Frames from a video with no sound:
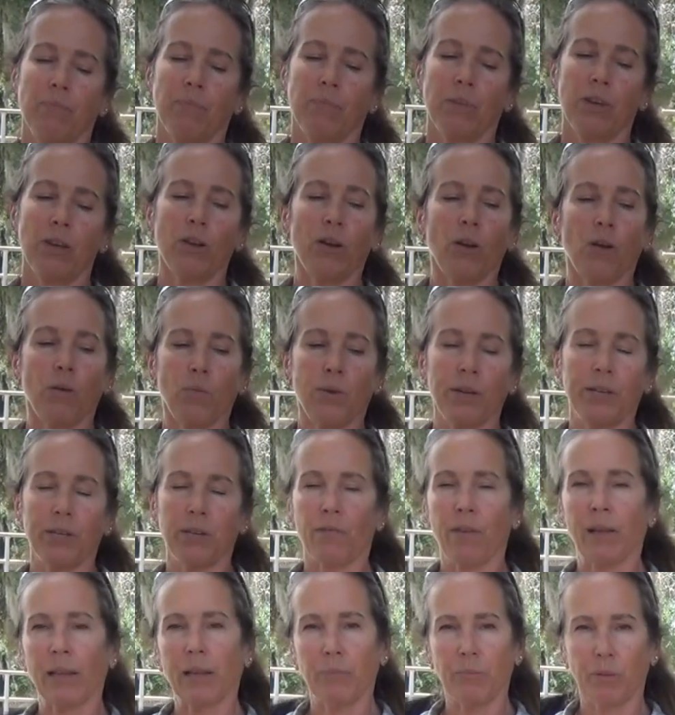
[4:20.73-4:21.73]
we
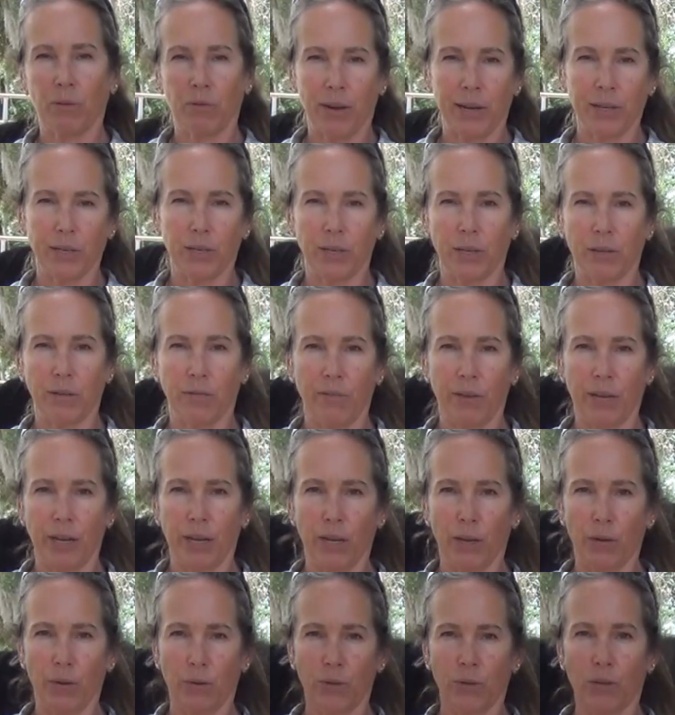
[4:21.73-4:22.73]
develop the rest of the
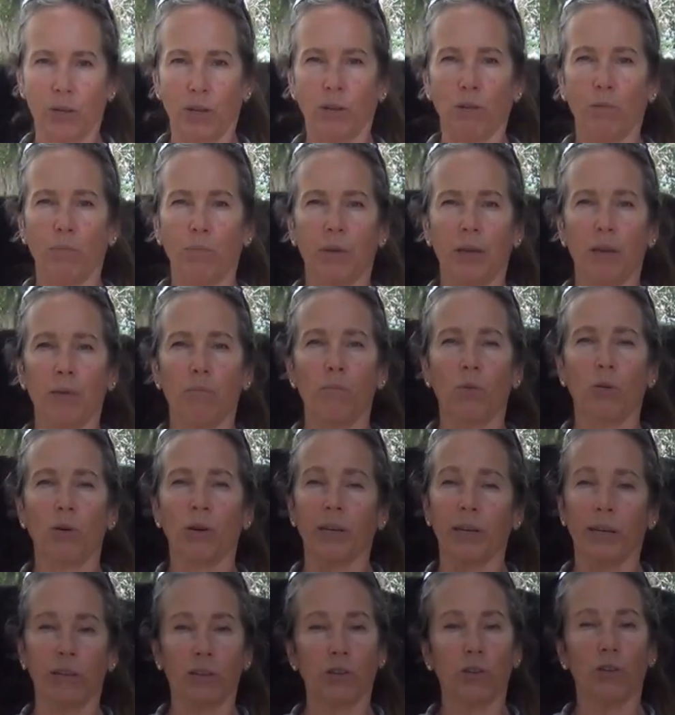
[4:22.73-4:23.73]
videos that'll be more
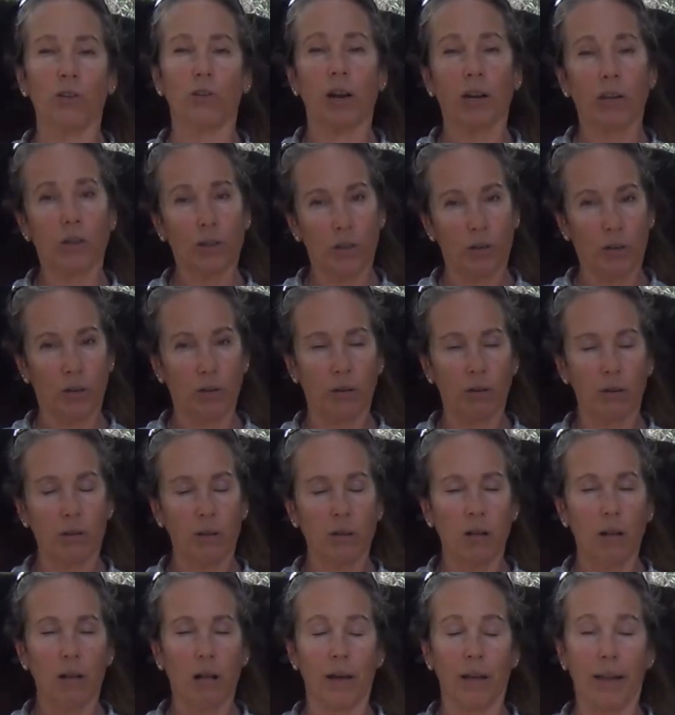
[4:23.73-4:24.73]
instructional
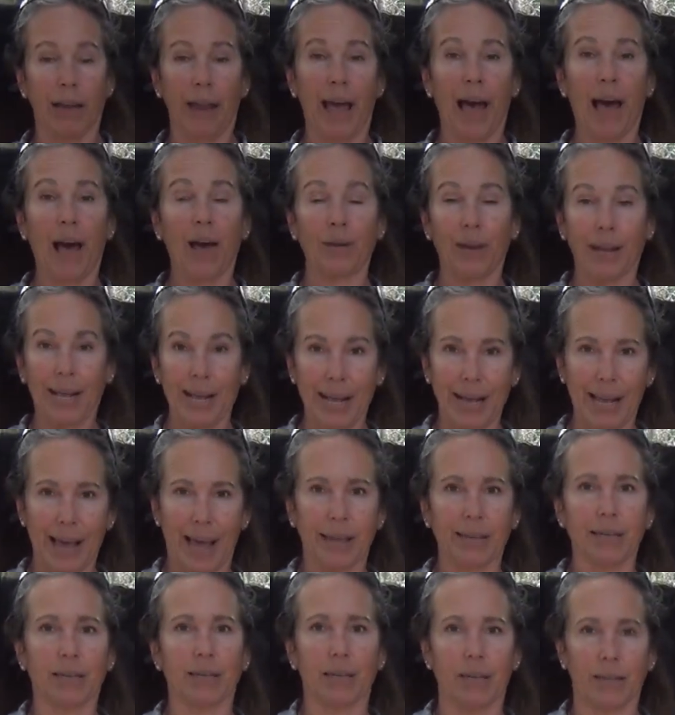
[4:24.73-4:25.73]
on how to
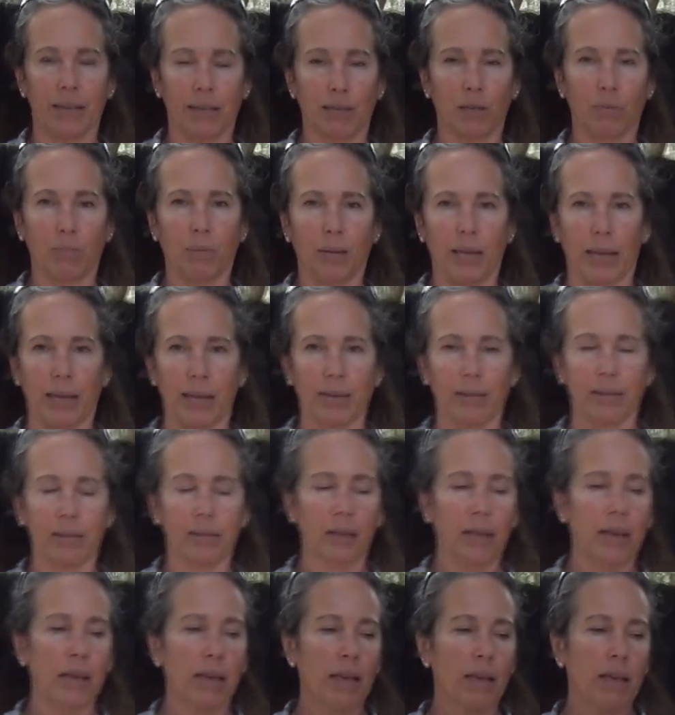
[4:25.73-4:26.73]
get to this place.
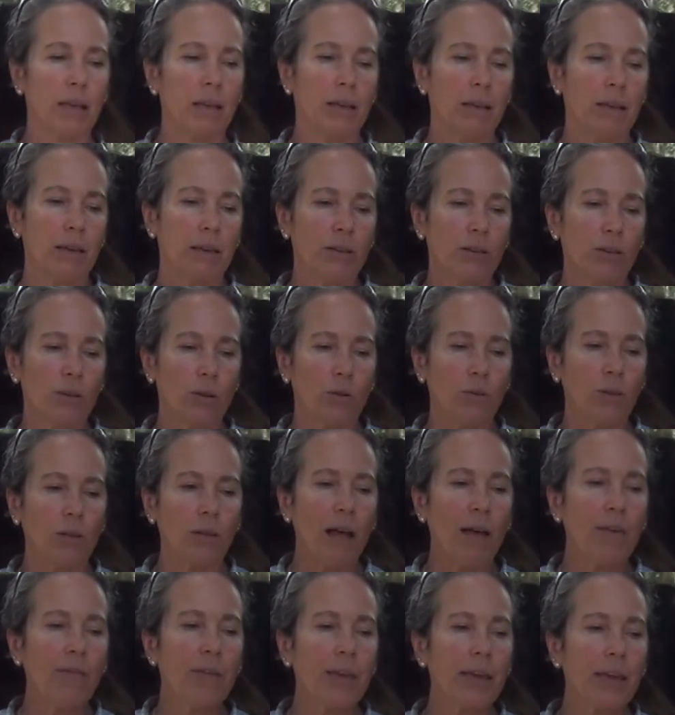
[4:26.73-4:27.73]
So
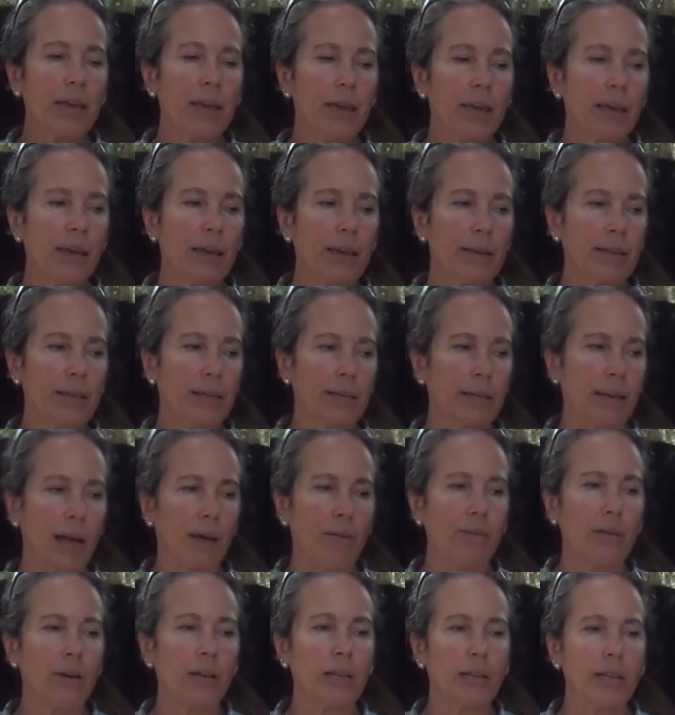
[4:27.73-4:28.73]
Lovey is
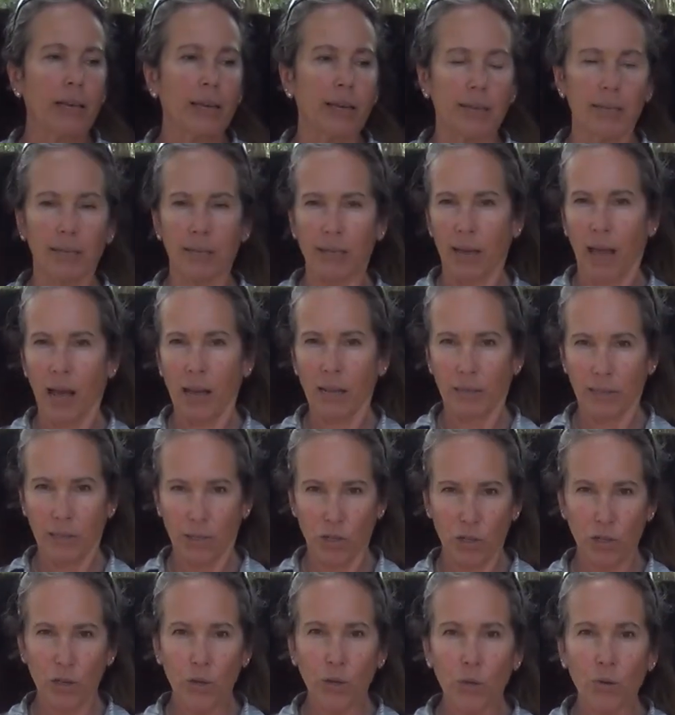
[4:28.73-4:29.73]
definitely a
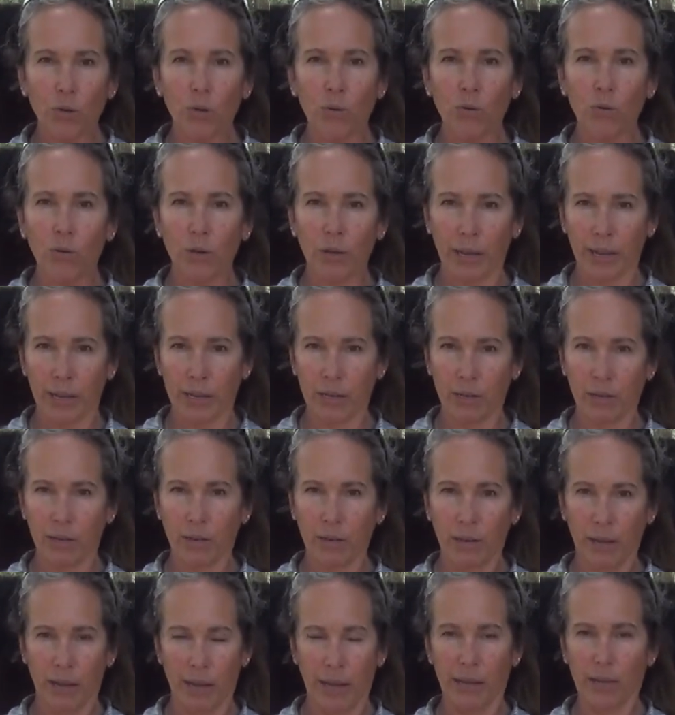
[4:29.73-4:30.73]
solid 2
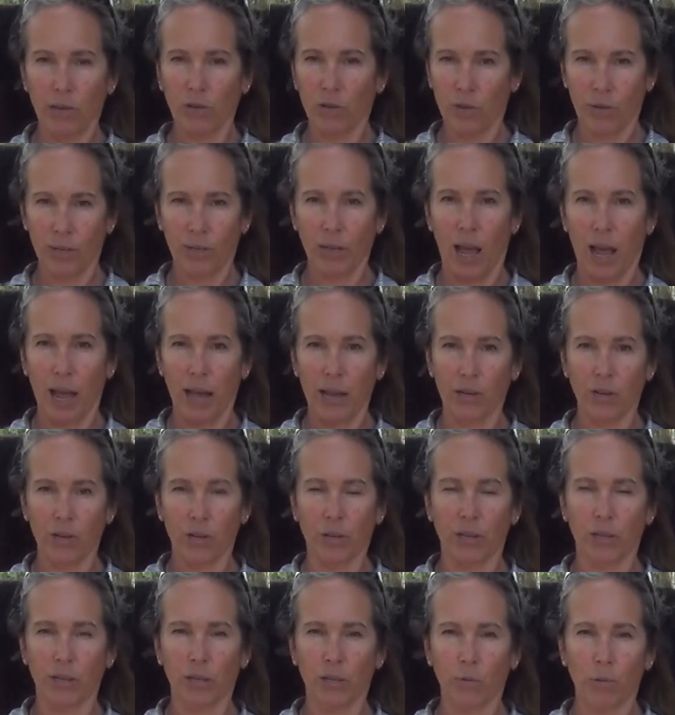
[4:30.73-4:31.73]
in dressage,
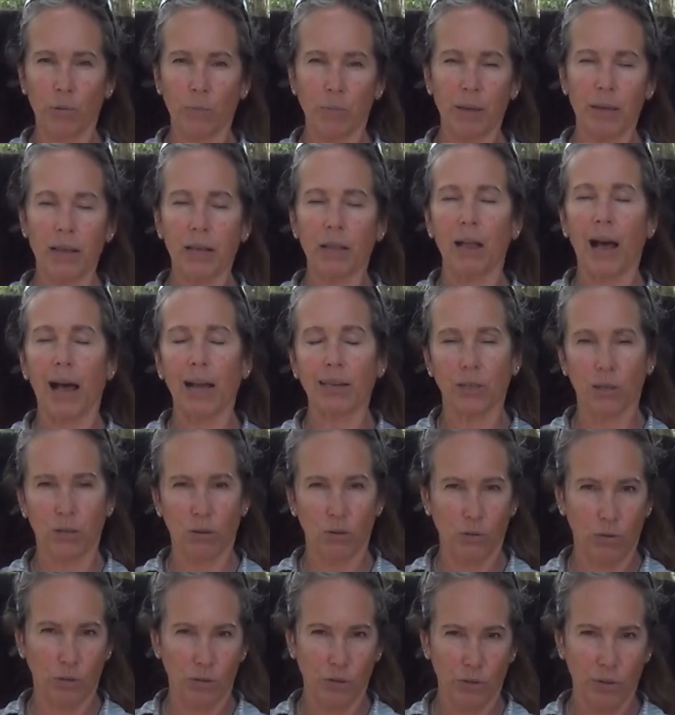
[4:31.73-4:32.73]
and this would be
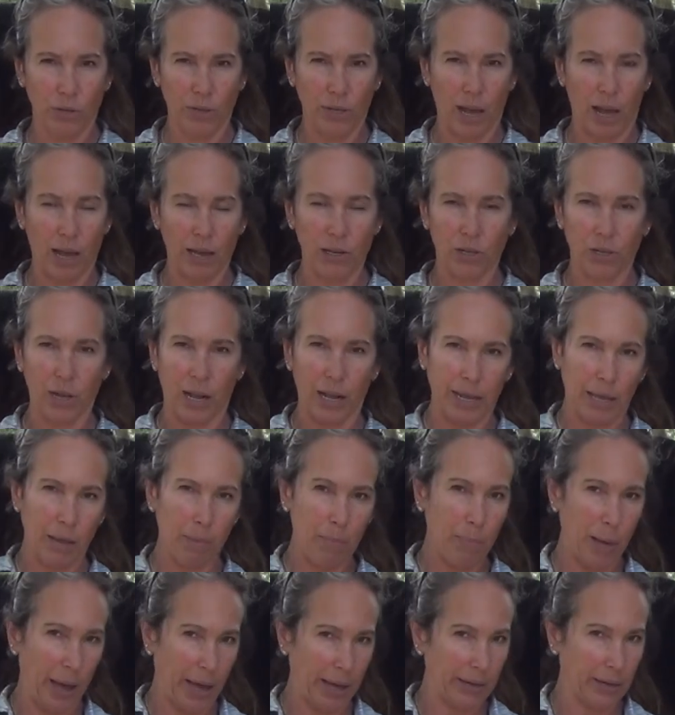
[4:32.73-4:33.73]
classical dressage, not
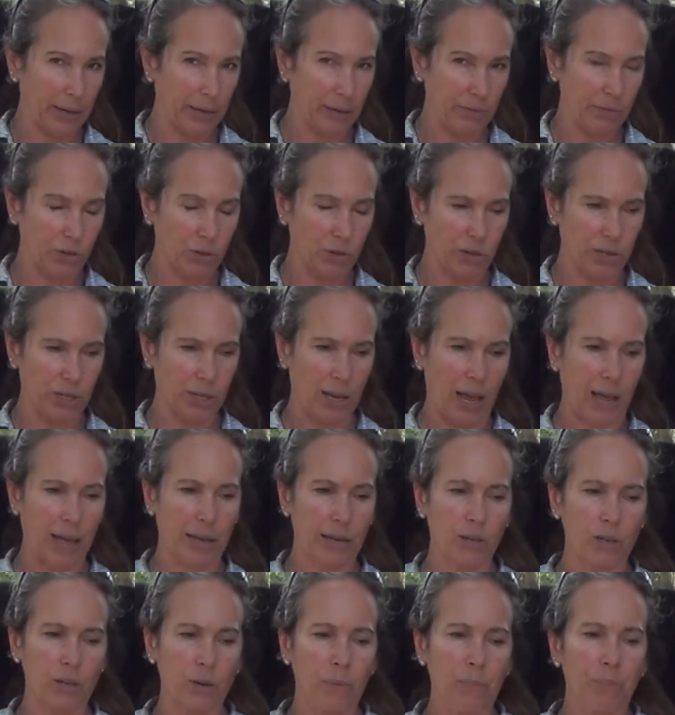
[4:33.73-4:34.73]
competitive
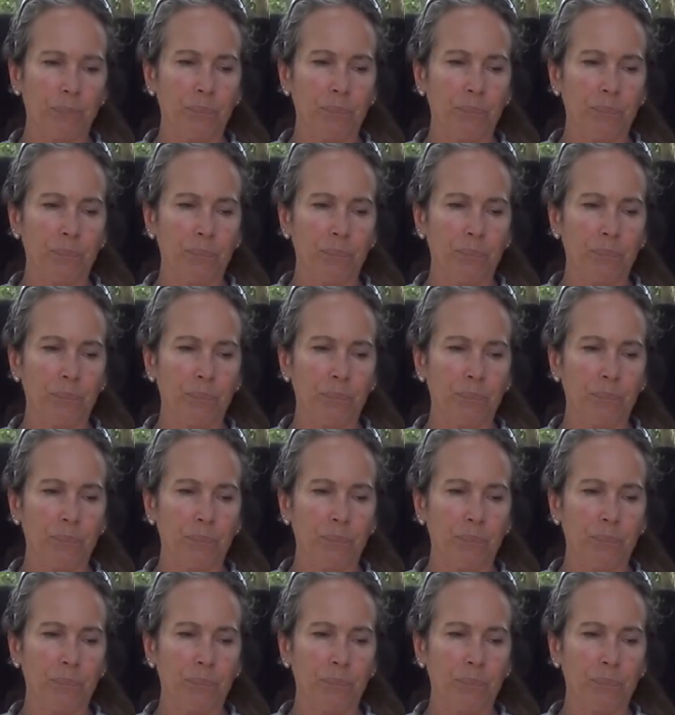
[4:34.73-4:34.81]
dressage.